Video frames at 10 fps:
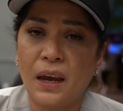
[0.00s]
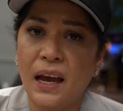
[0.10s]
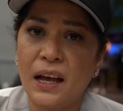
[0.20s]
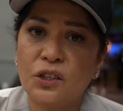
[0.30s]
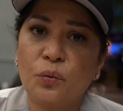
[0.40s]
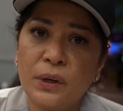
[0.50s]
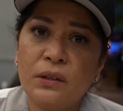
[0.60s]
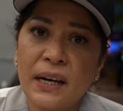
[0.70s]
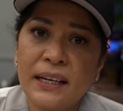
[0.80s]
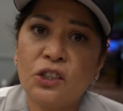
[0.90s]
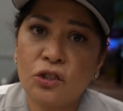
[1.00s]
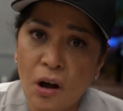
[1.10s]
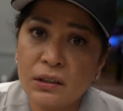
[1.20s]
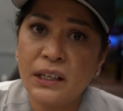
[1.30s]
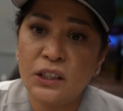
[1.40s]
It's a real nice
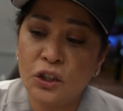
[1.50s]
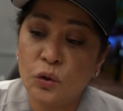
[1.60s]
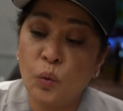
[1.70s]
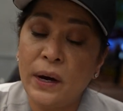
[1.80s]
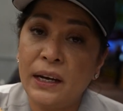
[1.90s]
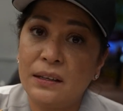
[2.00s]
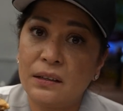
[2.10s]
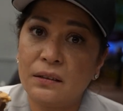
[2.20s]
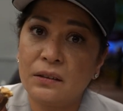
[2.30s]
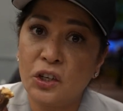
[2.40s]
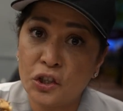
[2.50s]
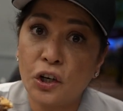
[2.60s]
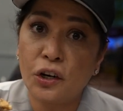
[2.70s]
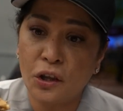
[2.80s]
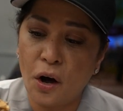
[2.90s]
salty sweet
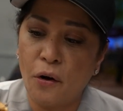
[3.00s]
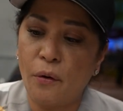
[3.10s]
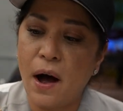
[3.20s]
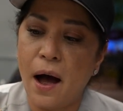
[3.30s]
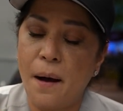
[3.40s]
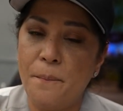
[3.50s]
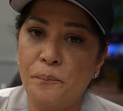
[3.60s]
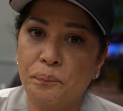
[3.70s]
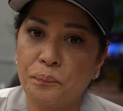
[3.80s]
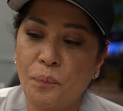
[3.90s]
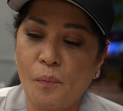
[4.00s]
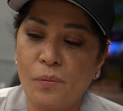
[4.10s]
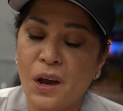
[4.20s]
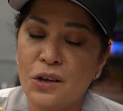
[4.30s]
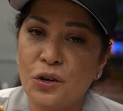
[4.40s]
dessert though.
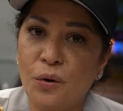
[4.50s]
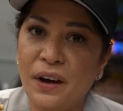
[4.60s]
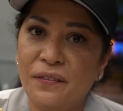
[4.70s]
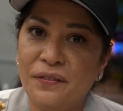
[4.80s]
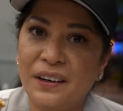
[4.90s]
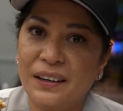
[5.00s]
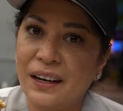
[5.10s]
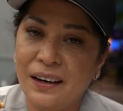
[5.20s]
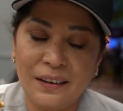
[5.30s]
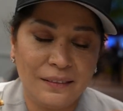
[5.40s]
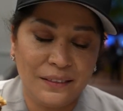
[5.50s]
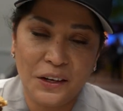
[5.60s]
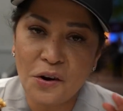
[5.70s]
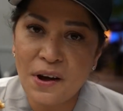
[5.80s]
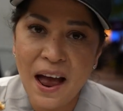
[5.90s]
So if
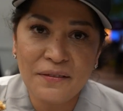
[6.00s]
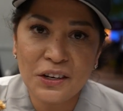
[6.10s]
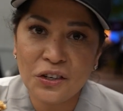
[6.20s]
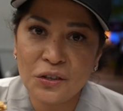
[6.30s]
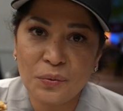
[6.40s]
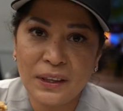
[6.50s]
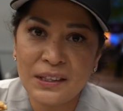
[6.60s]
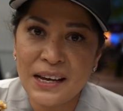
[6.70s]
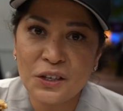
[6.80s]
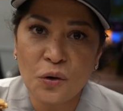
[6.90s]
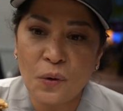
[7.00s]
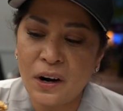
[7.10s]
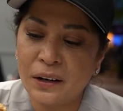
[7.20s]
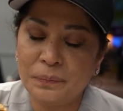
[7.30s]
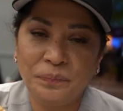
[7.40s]
you don't have issues with dental
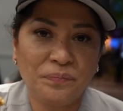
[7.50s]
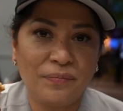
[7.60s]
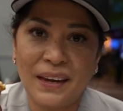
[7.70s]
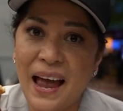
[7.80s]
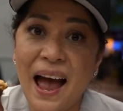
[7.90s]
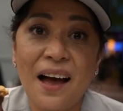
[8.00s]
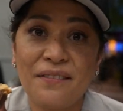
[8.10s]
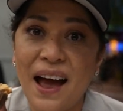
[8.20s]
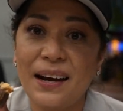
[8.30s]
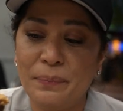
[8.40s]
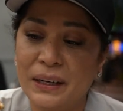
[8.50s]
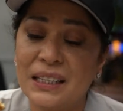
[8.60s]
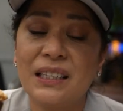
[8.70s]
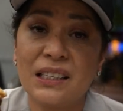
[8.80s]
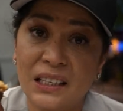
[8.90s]
work, have at it,
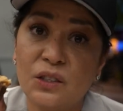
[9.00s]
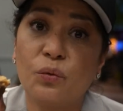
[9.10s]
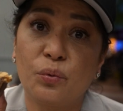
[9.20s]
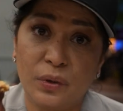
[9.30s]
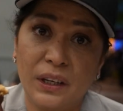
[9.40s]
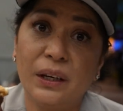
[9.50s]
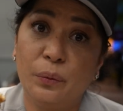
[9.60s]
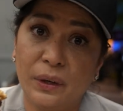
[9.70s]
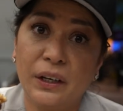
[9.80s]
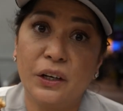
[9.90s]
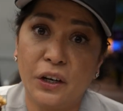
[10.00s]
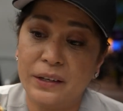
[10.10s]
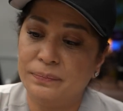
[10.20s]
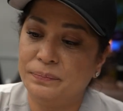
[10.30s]
because this is really, really good.